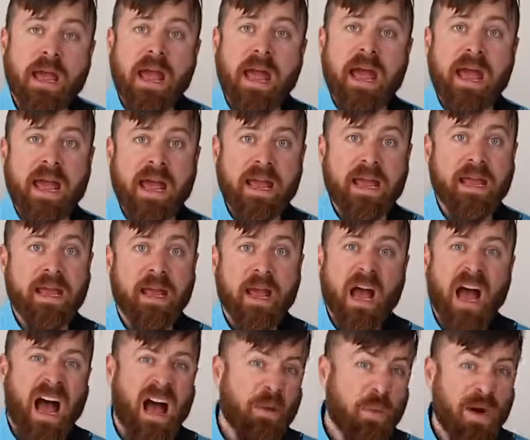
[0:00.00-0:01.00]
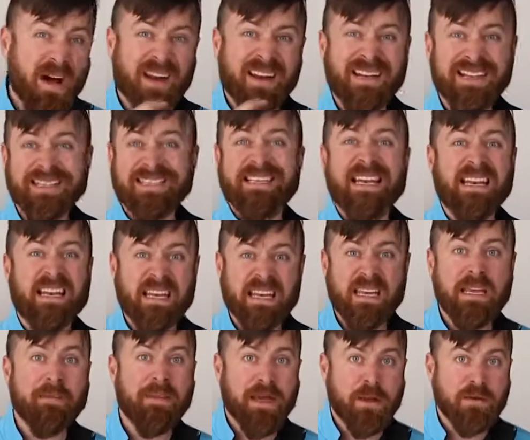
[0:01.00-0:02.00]
hey, I wanted to send
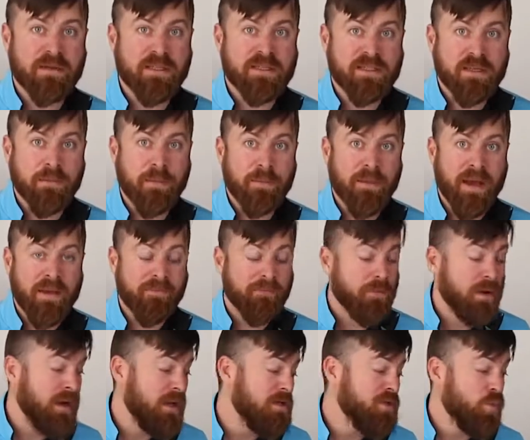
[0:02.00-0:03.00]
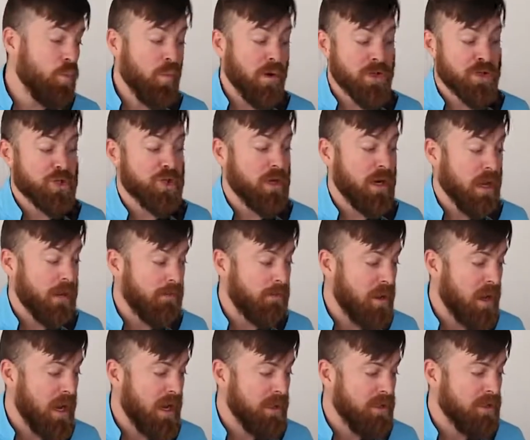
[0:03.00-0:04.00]
an email to some of my friends, what should I
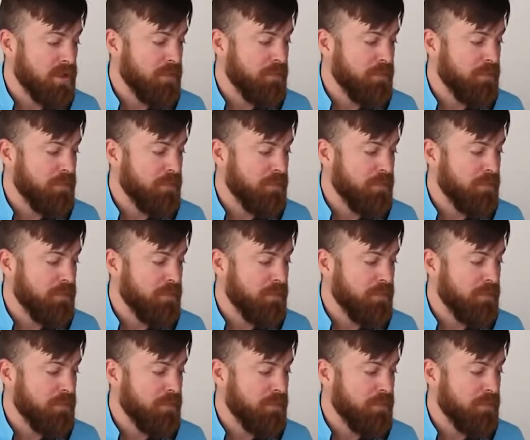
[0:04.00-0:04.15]
write?